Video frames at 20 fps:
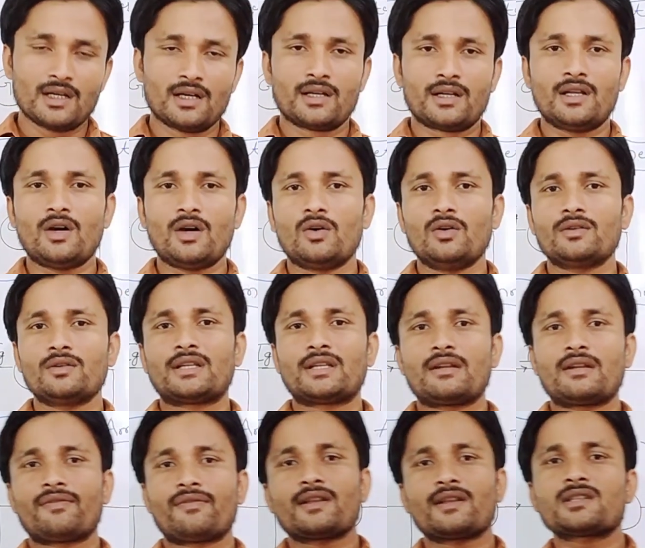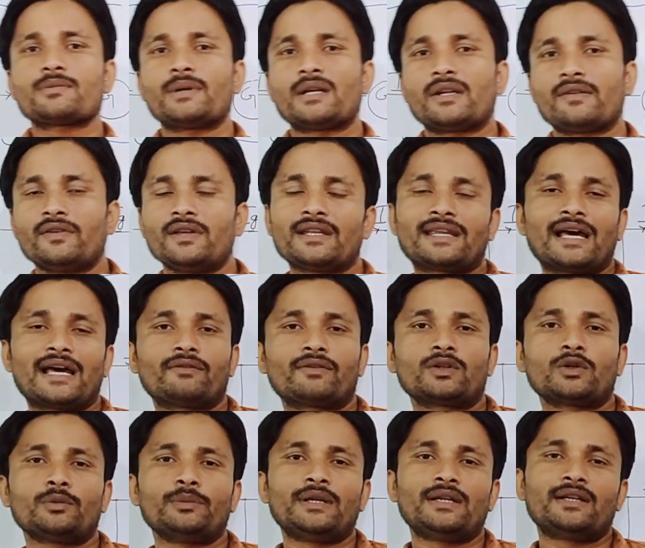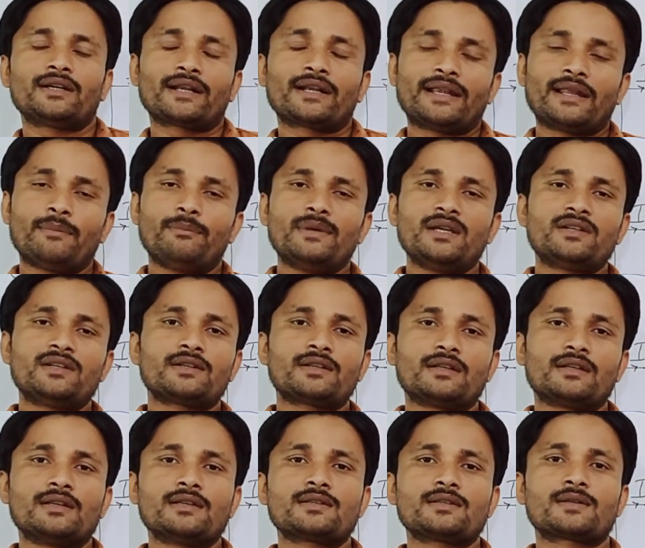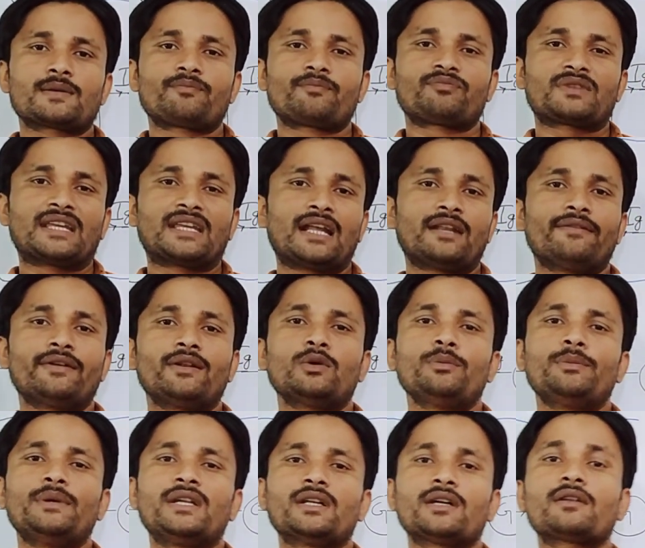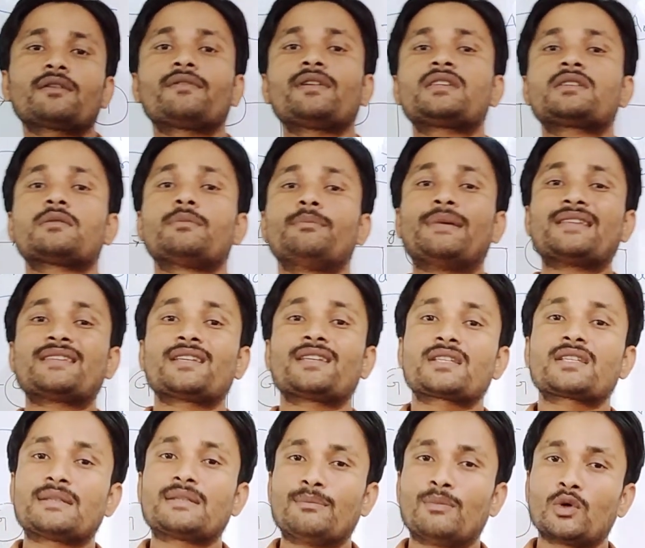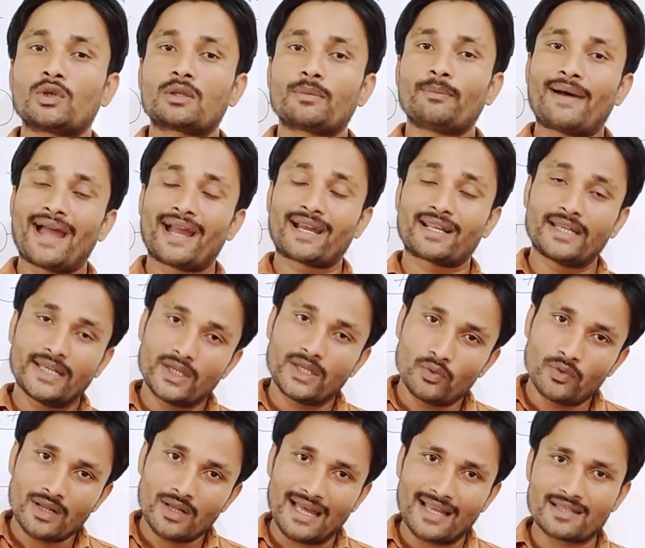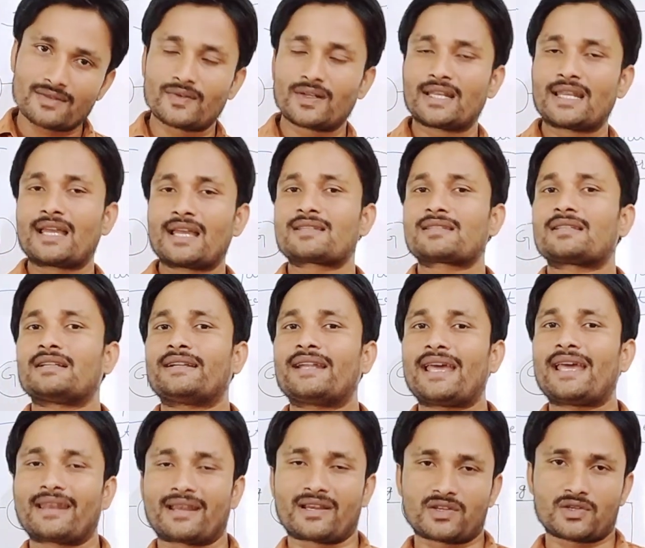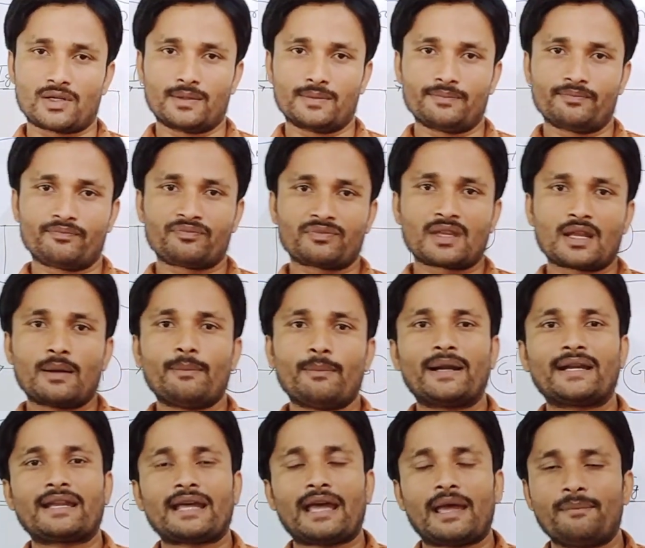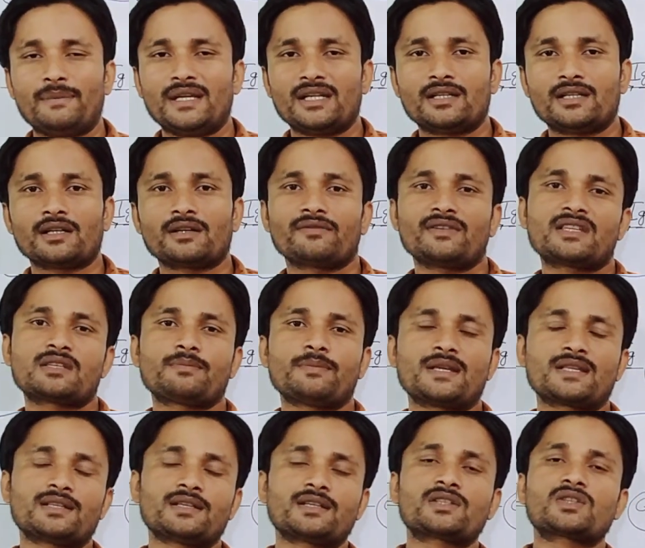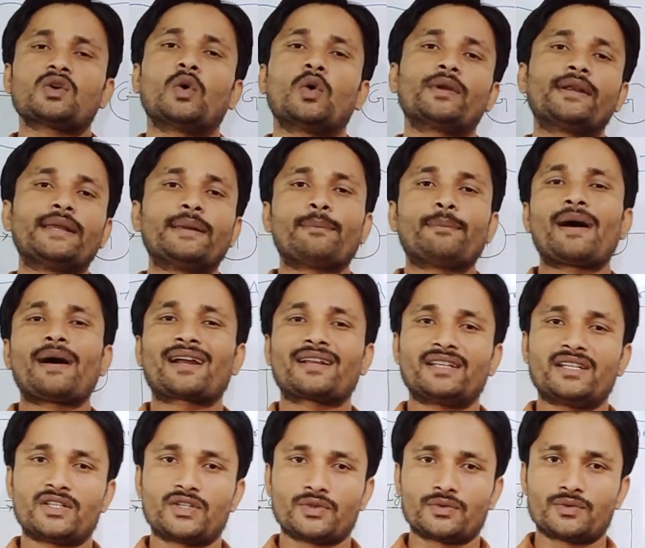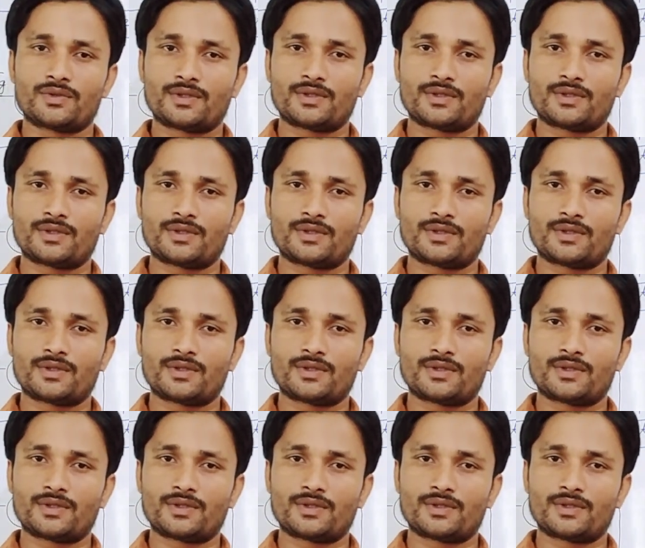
Now, the difference between galvanometer and ammeter is galvanometer which measures both magnitude as well as direction, but ammeter which measures only magnitude.